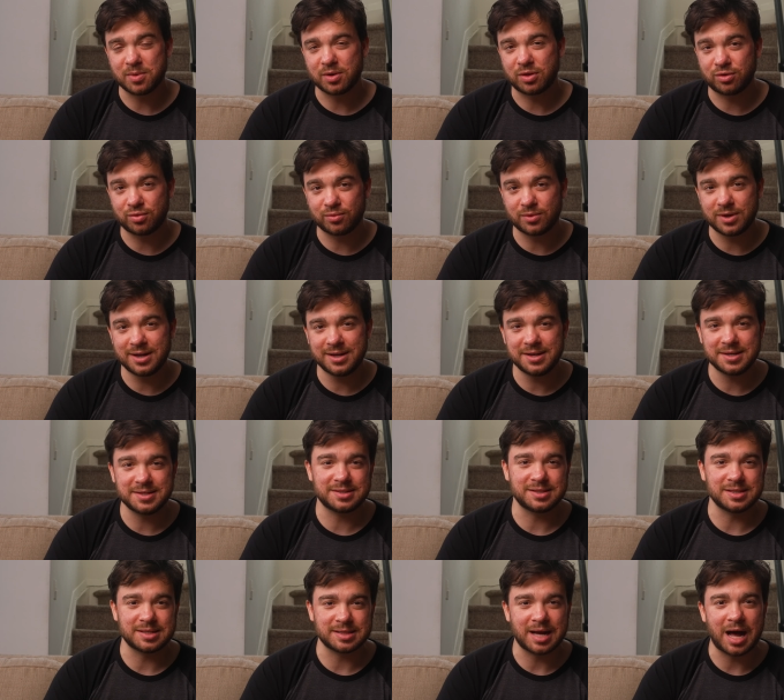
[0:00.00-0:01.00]
3 is
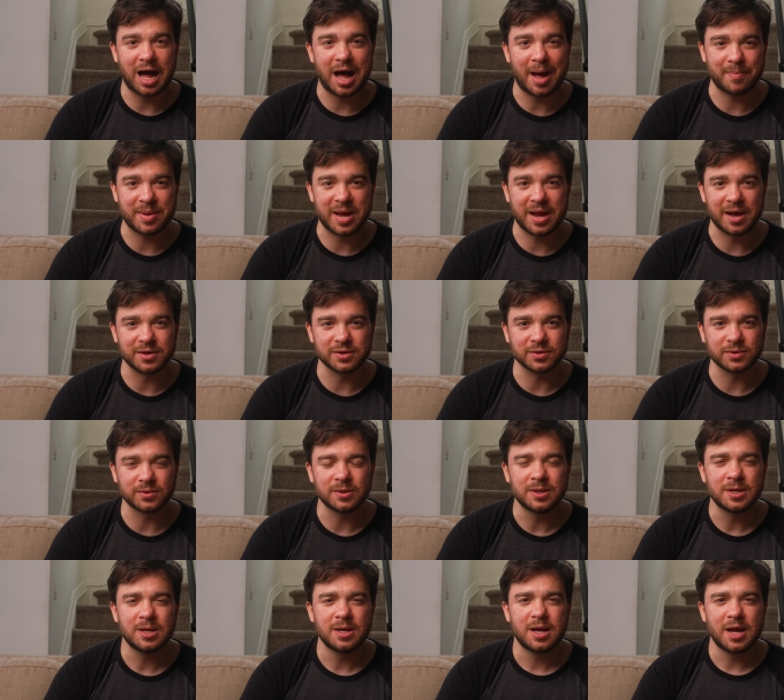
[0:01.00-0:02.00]
the top handle,
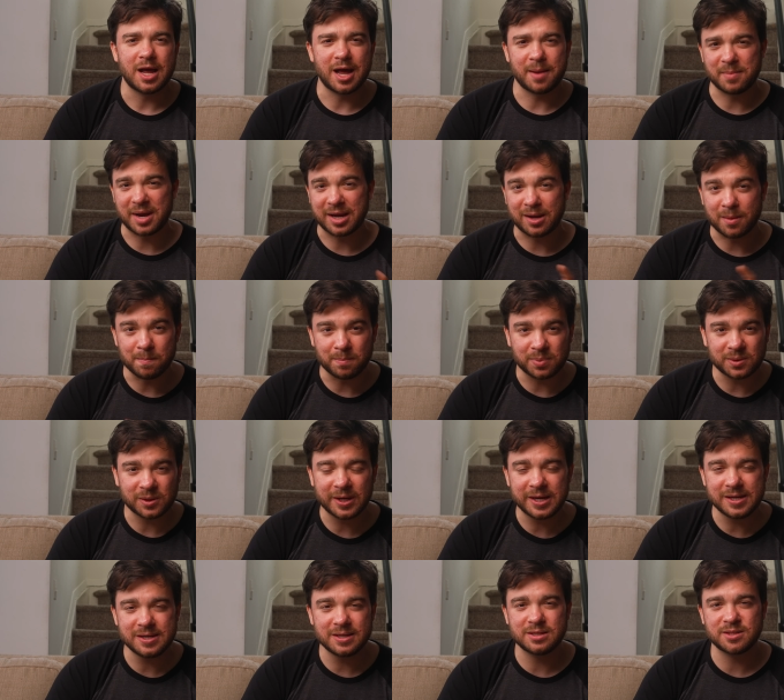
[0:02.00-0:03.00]
and my
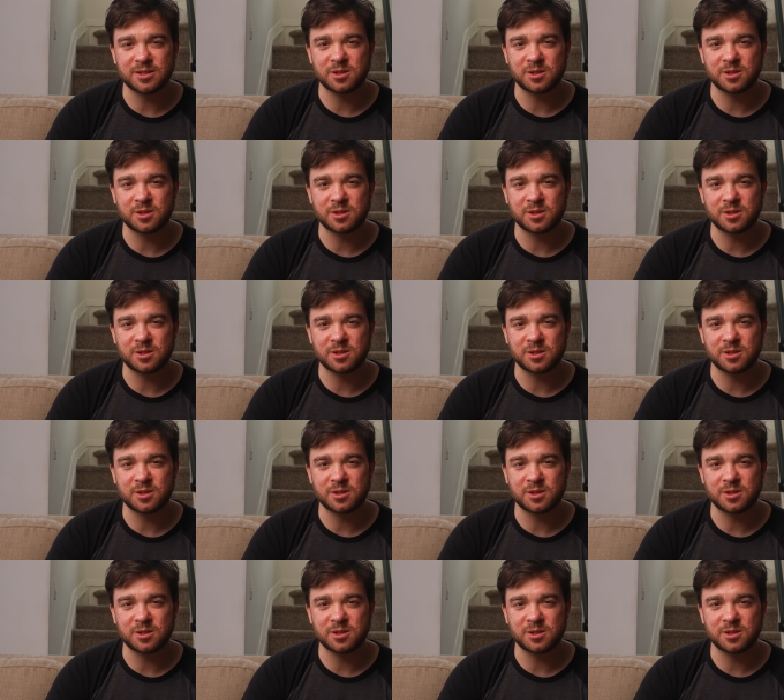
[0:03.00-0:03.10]
complaint is